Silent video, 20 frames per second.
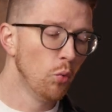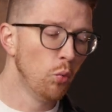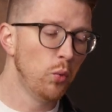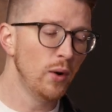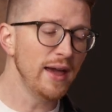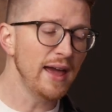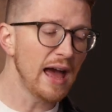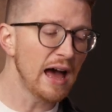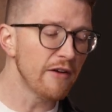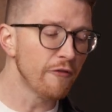
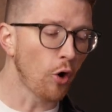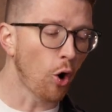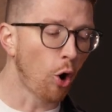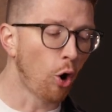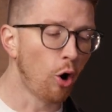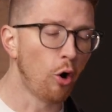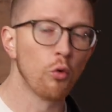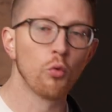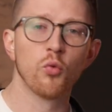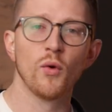we have
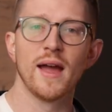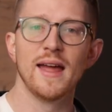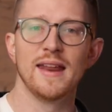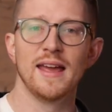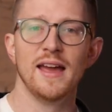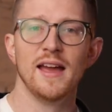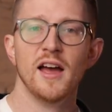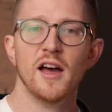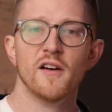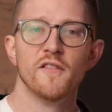
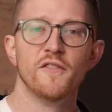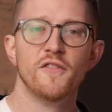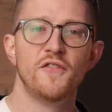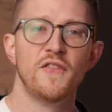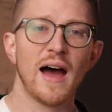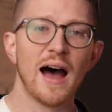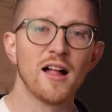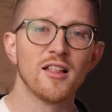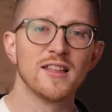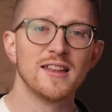already
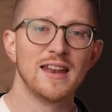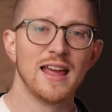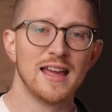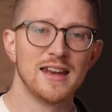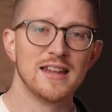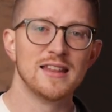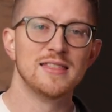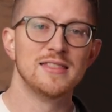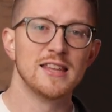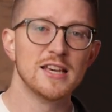
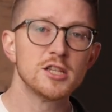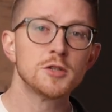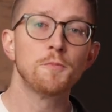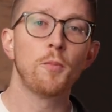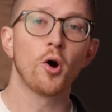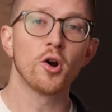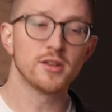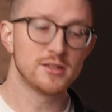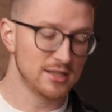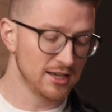validated this
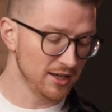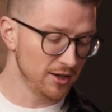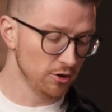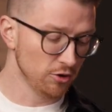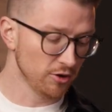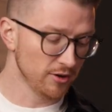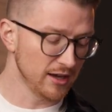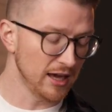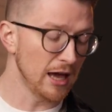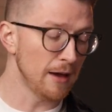
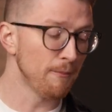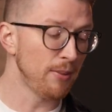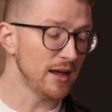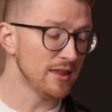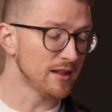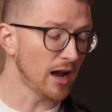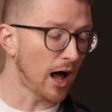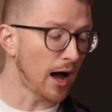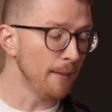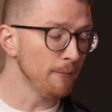particular campaign
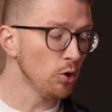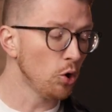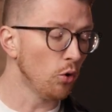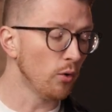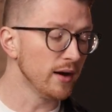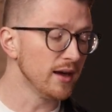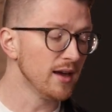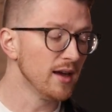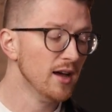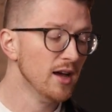that I'm
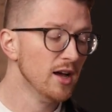going